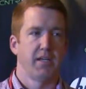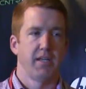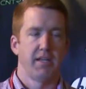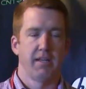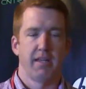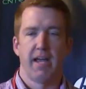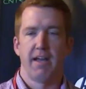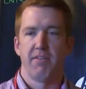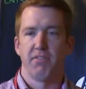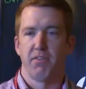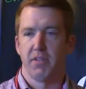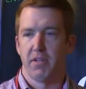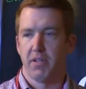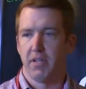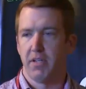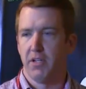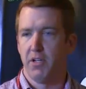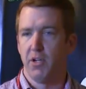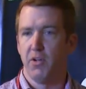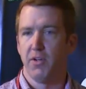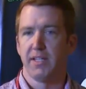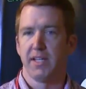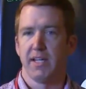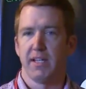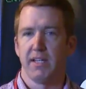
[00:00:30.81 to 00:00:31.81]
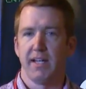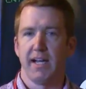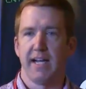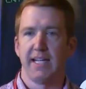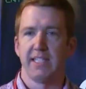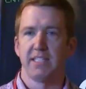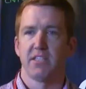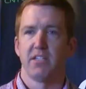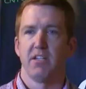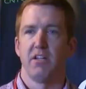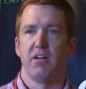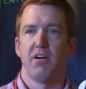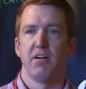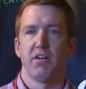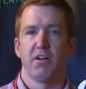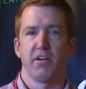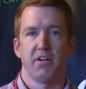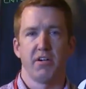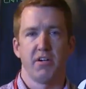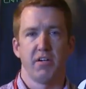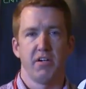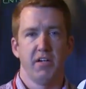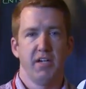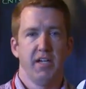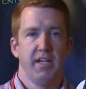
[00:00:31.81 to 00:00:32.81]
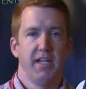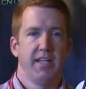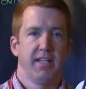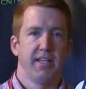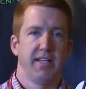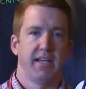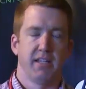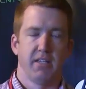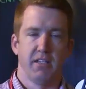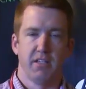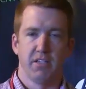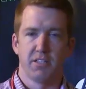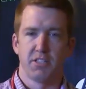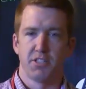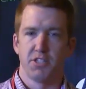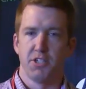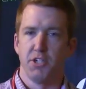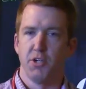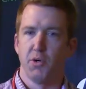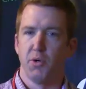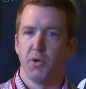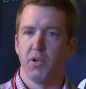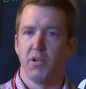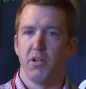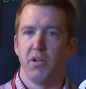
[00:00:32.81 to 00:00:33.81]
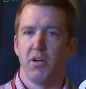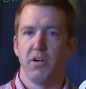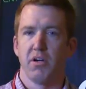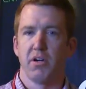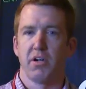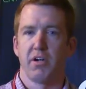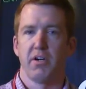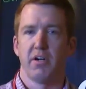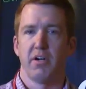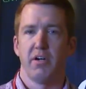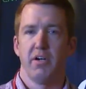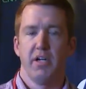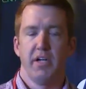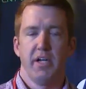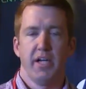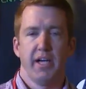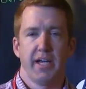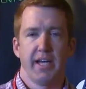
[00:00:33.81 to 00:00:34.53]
can have a unit that lasts longer, that looks newer longer.